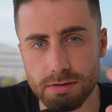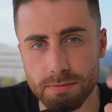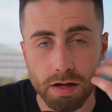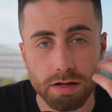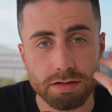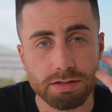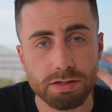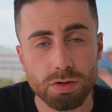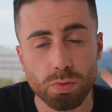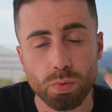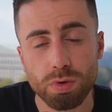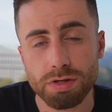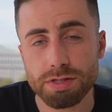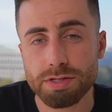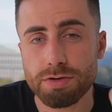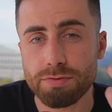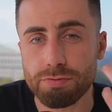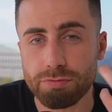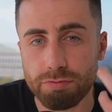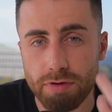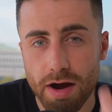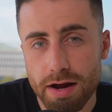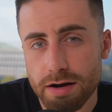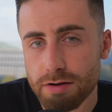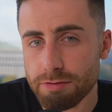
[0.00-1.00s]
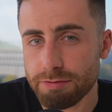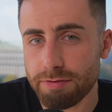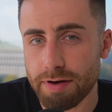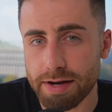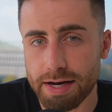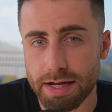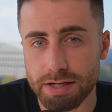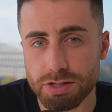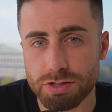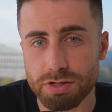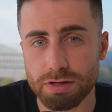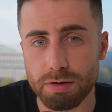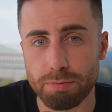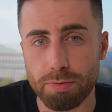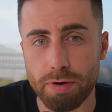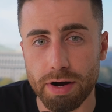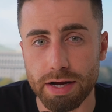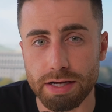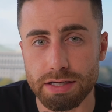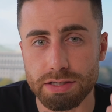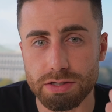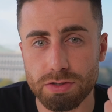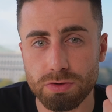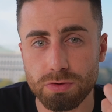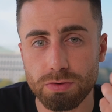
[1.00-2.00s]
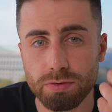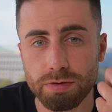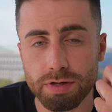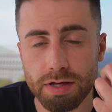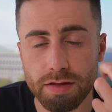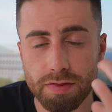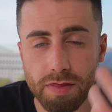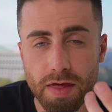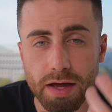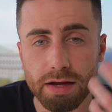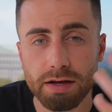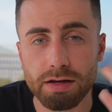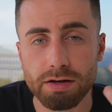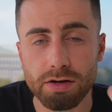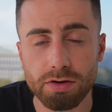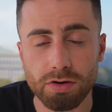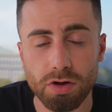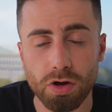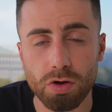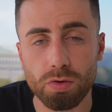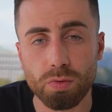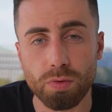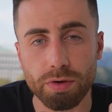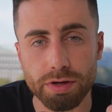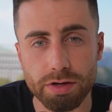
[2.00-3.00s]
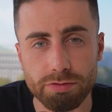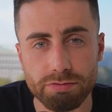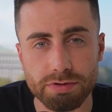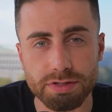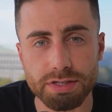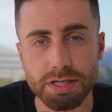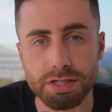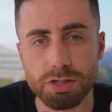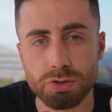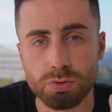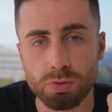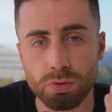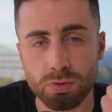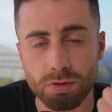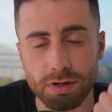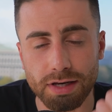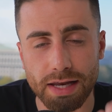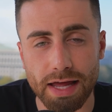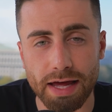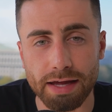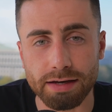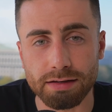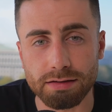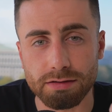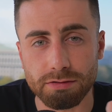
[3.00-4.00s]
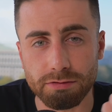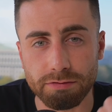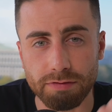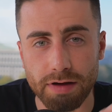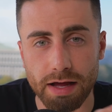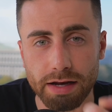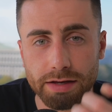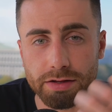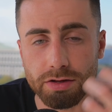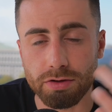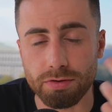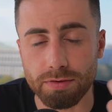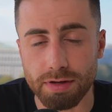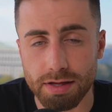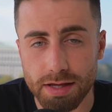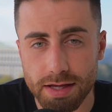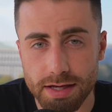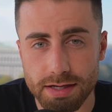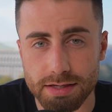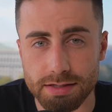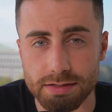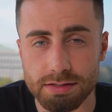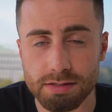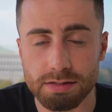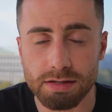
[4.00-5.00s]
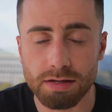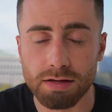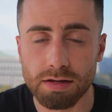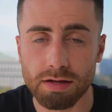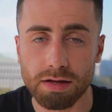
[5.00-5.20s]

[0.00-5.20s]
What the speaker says: And so once you've run a financial appraisal, you're then going to know what your residual land value is.